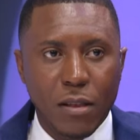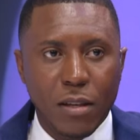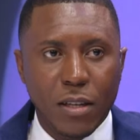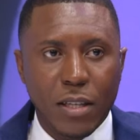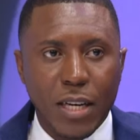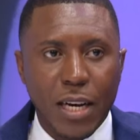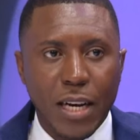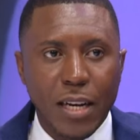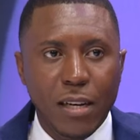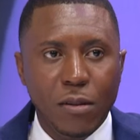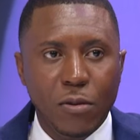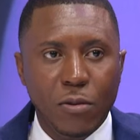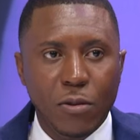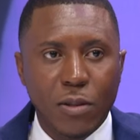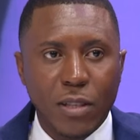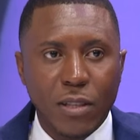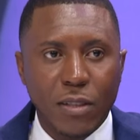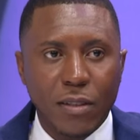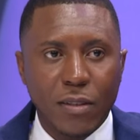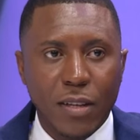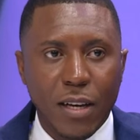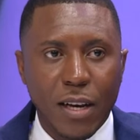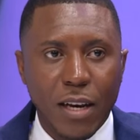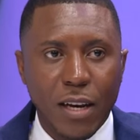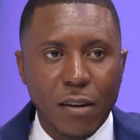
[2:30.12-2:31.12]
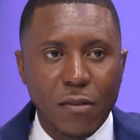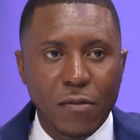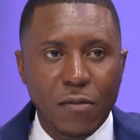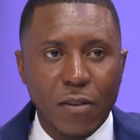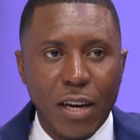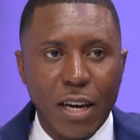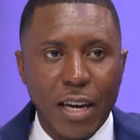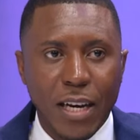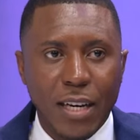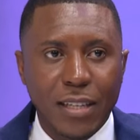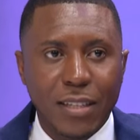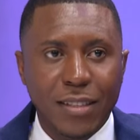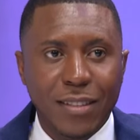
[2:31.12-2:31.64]
The Tallawahs have
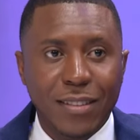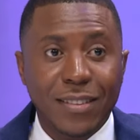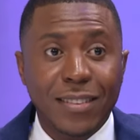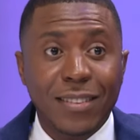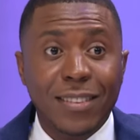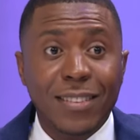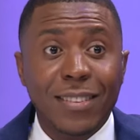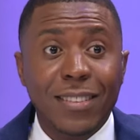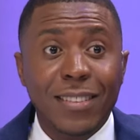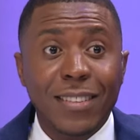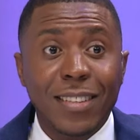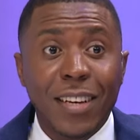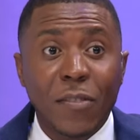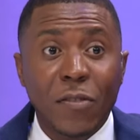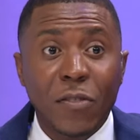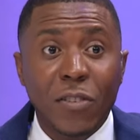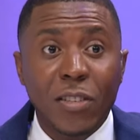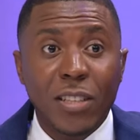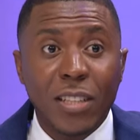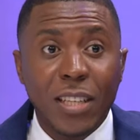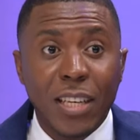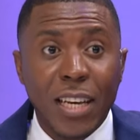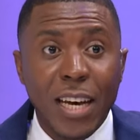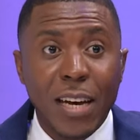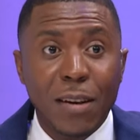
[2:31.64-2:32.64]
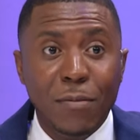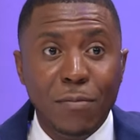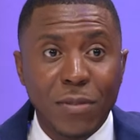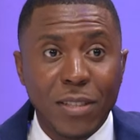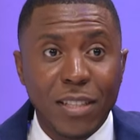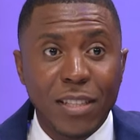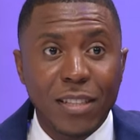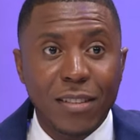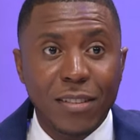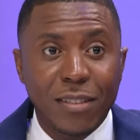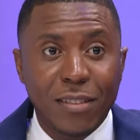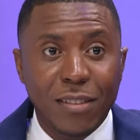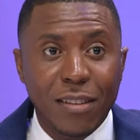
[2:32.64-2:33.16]
had seven
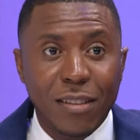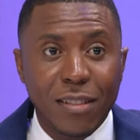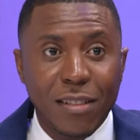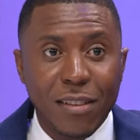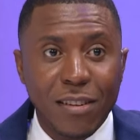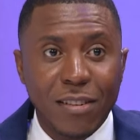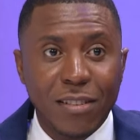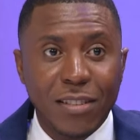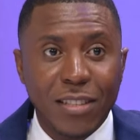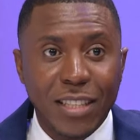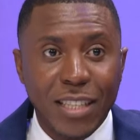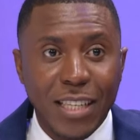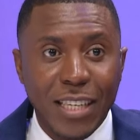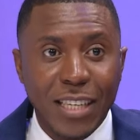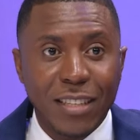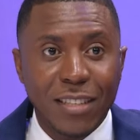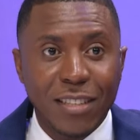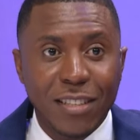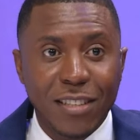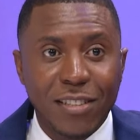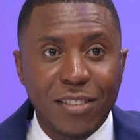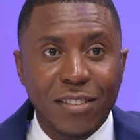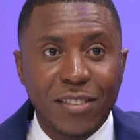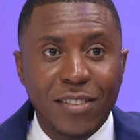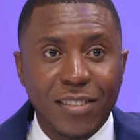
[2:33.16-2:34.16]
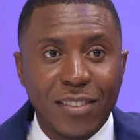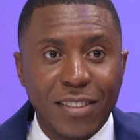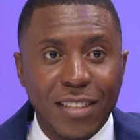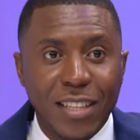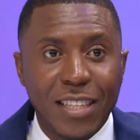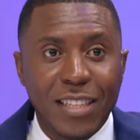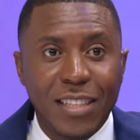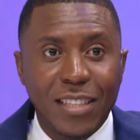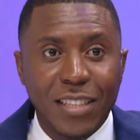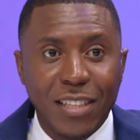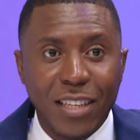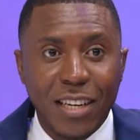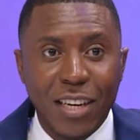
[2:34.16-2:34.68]
captains in their ten-year
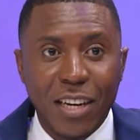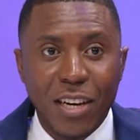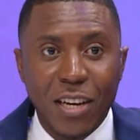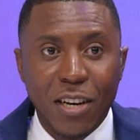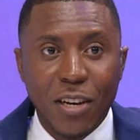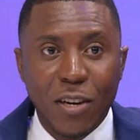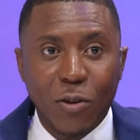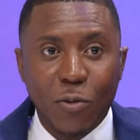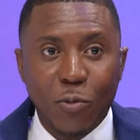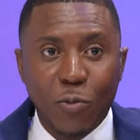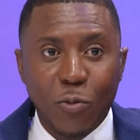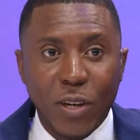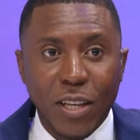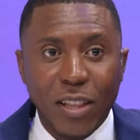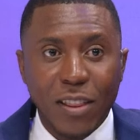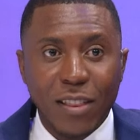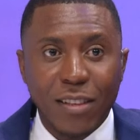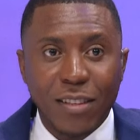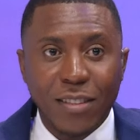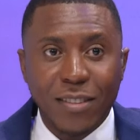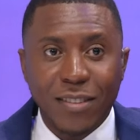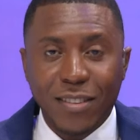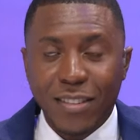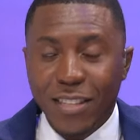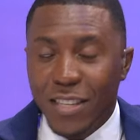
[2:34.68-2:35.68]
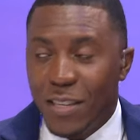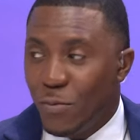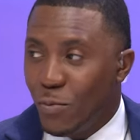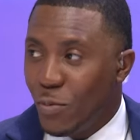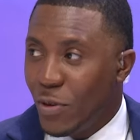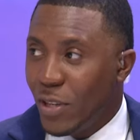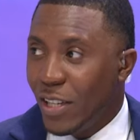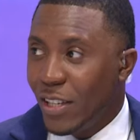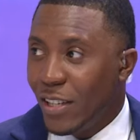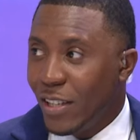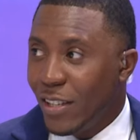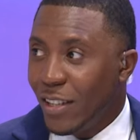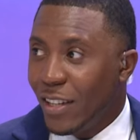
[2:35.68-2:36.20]
stint with the C
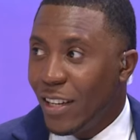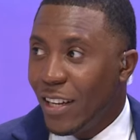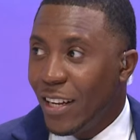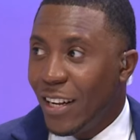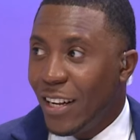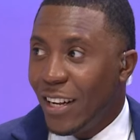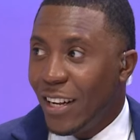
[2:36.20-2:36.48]
P L.